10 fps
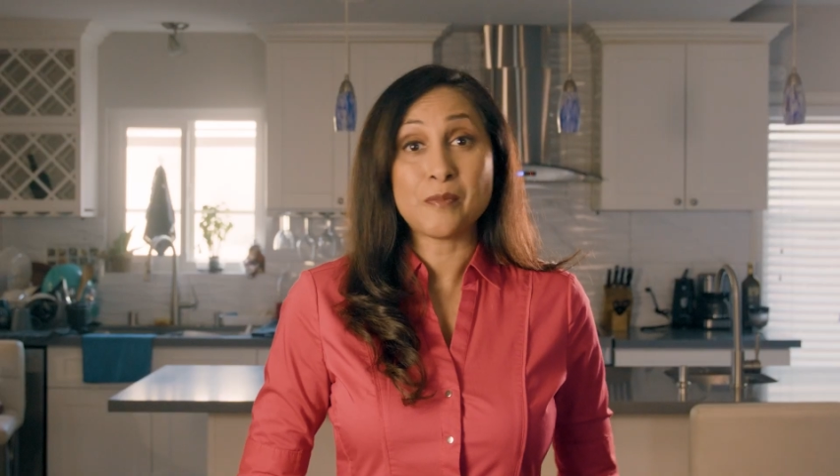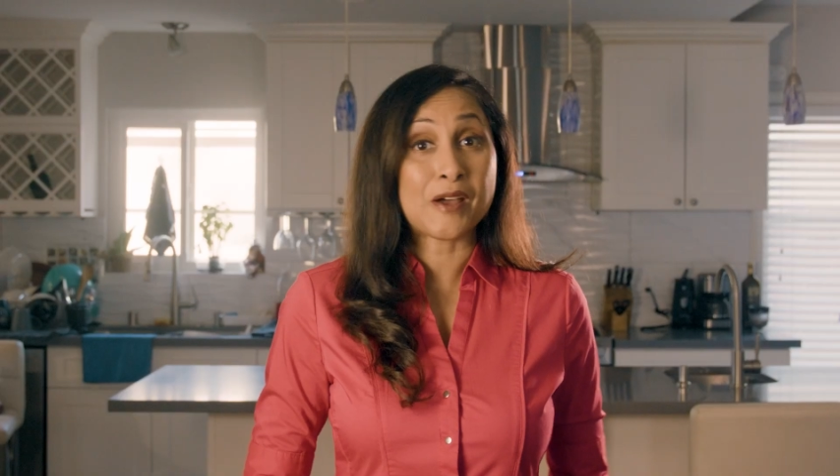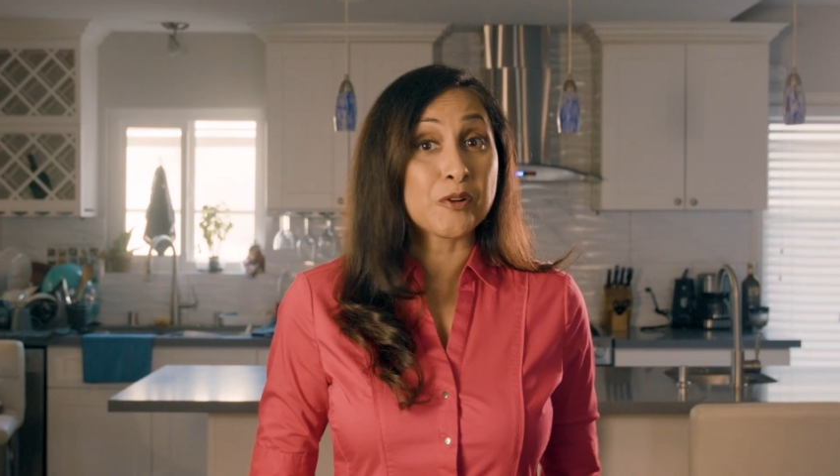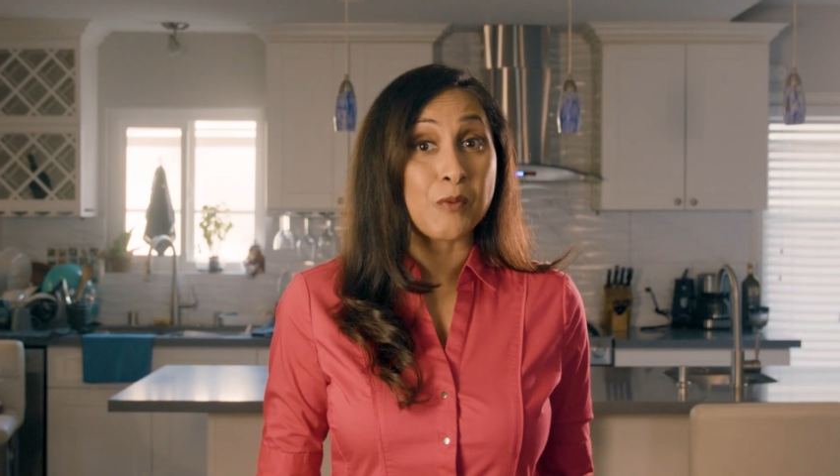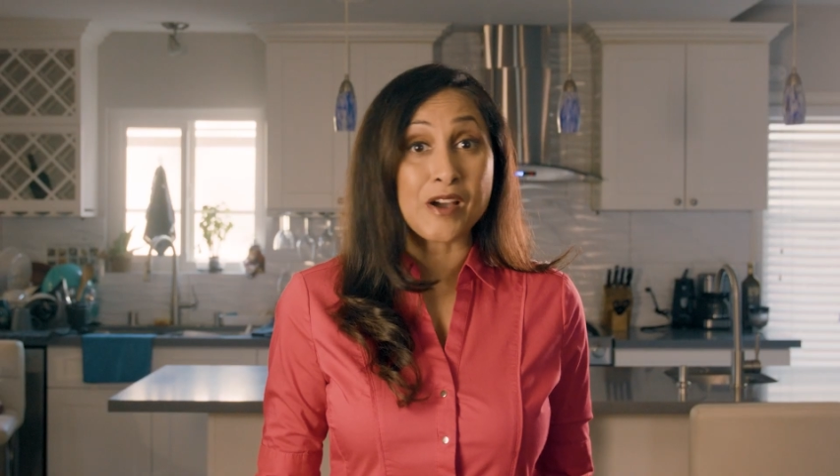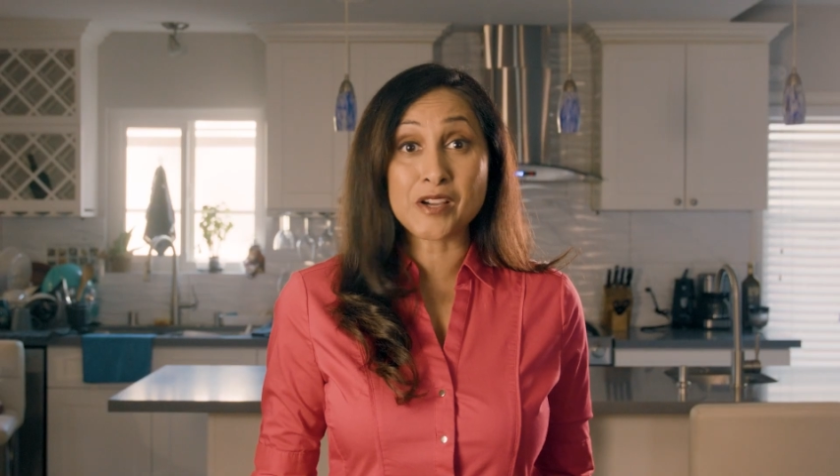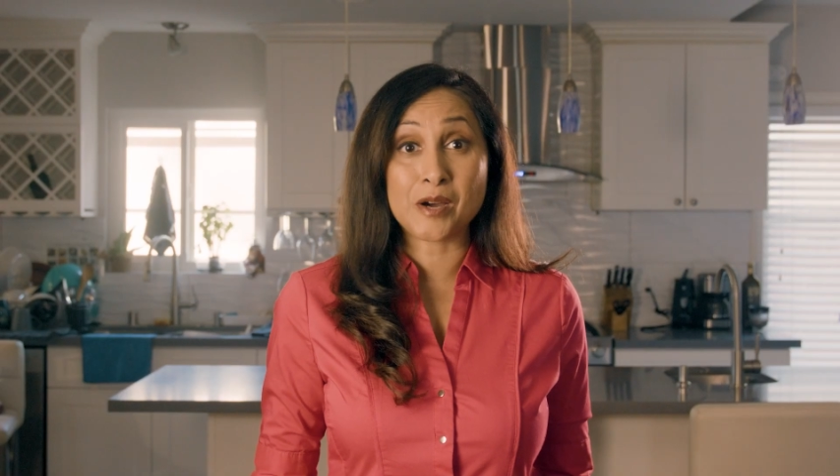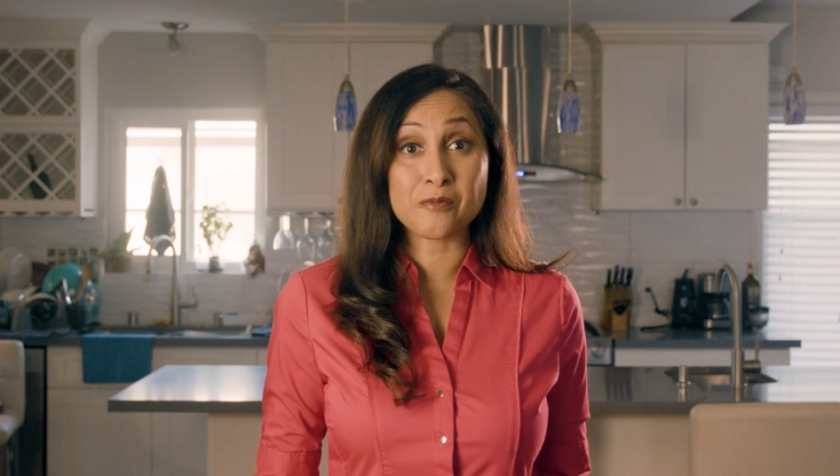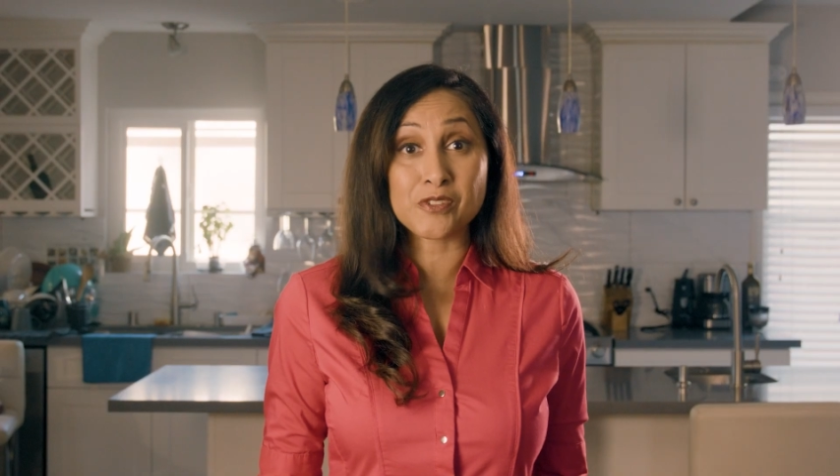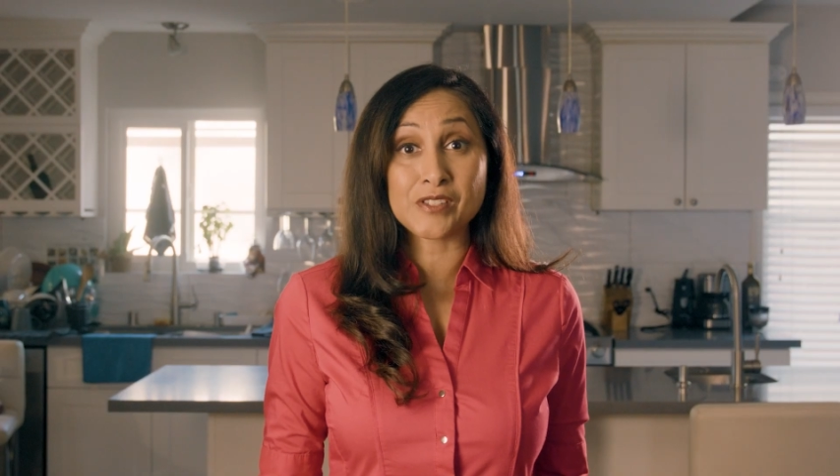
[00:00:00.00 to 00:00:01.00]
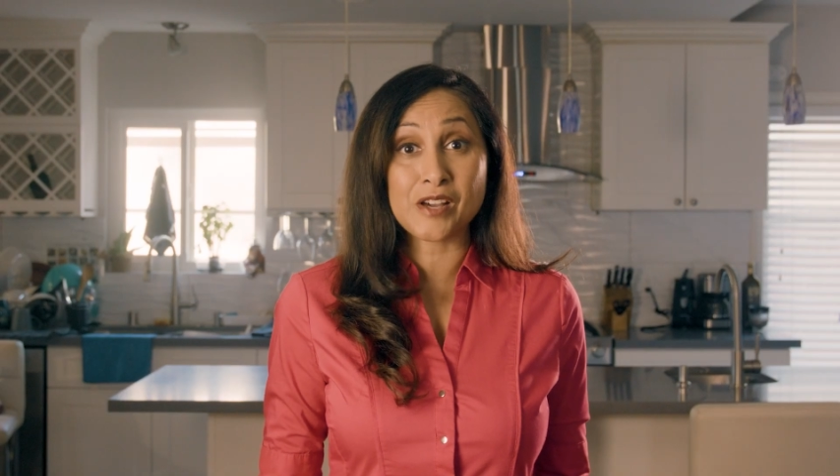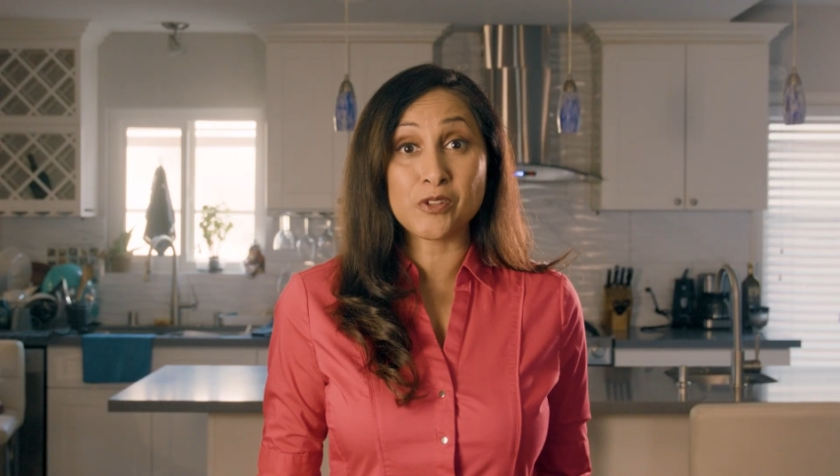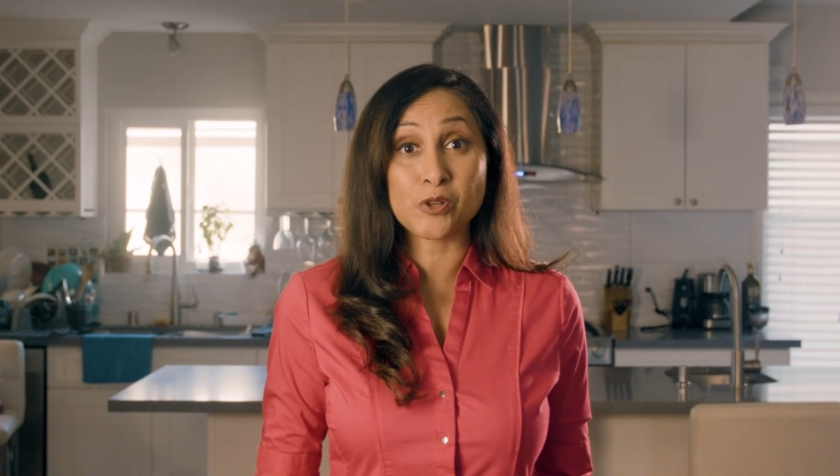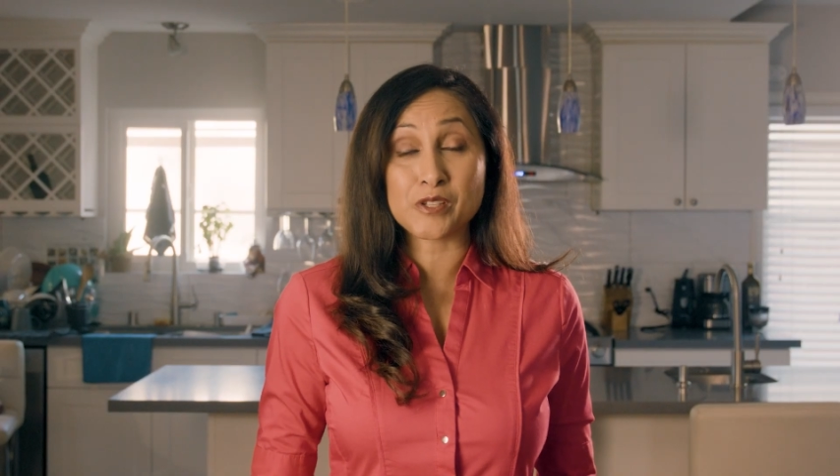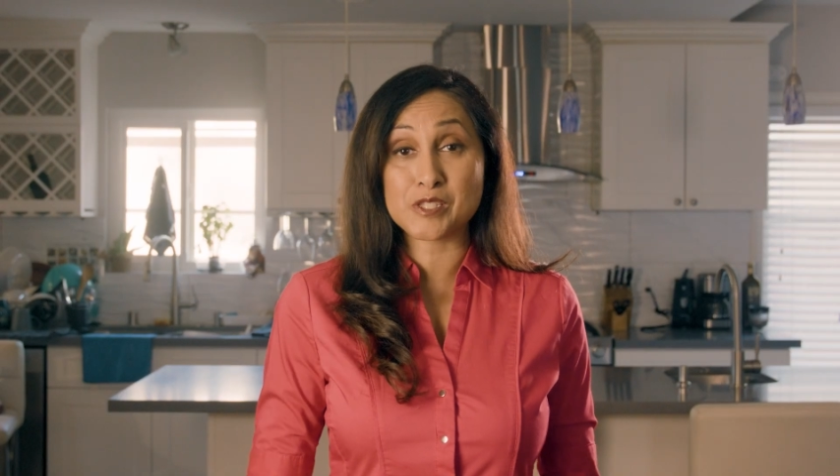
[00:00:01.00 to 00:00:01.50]
No matter what comfort
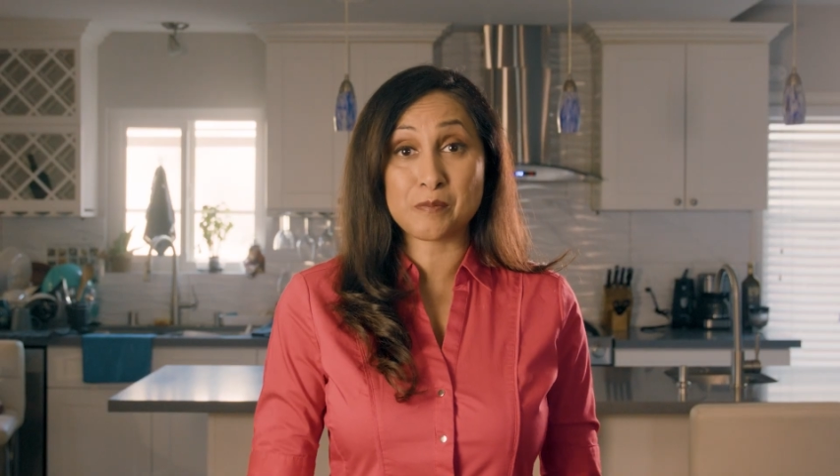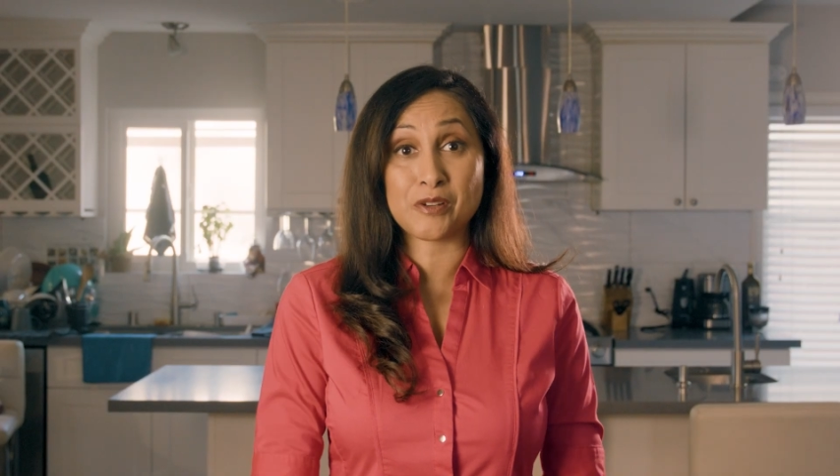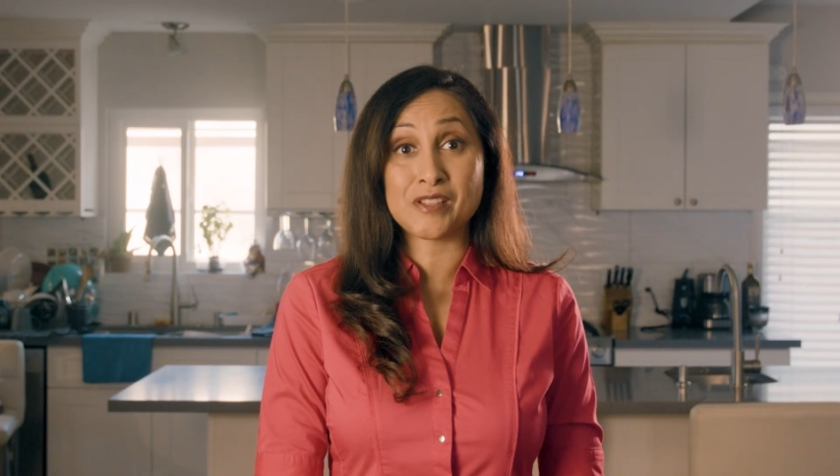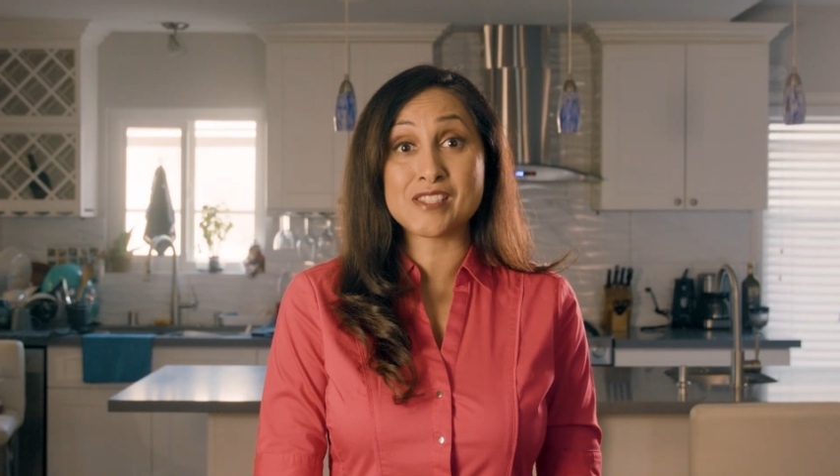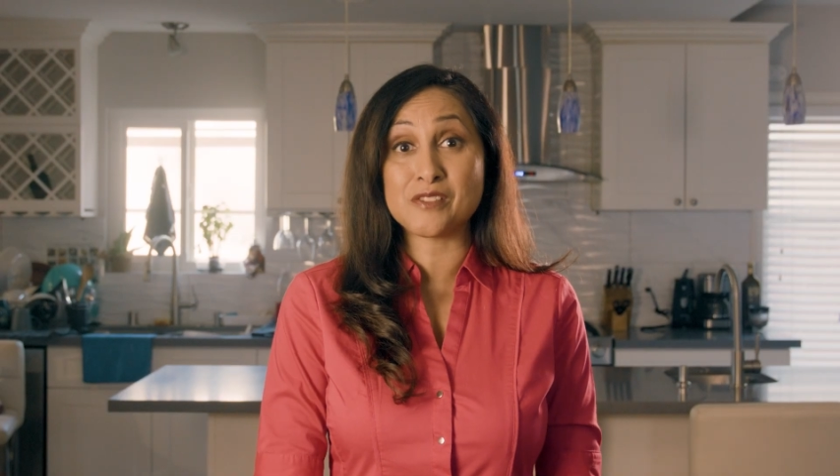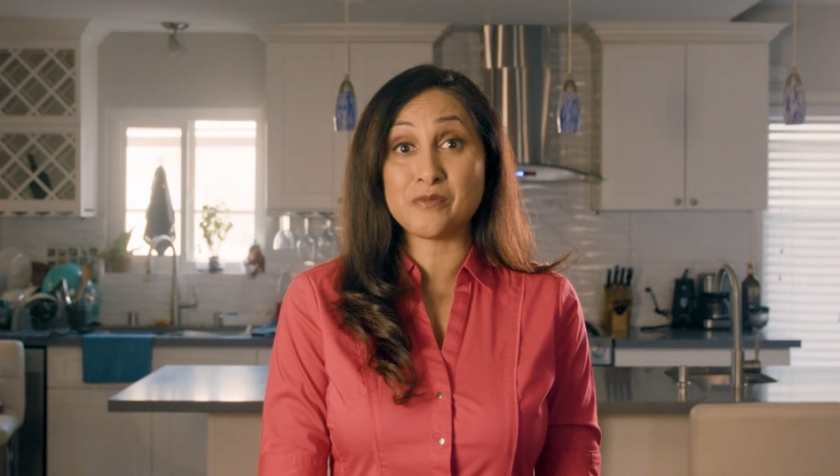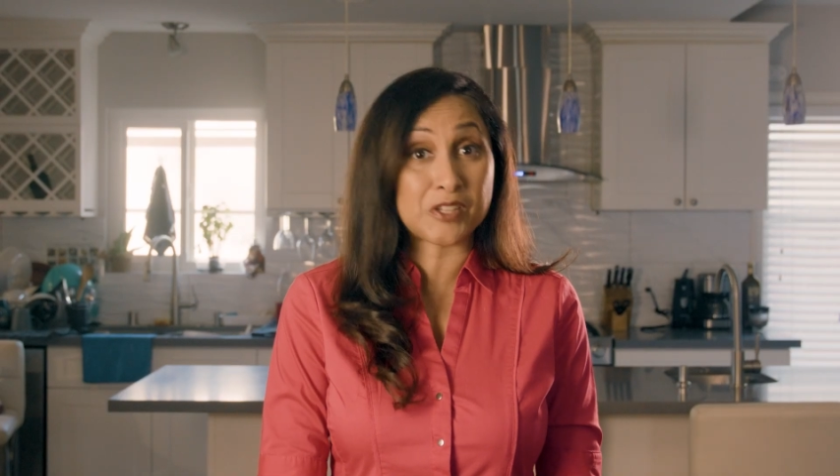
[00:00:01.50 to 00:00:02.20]
level or experience in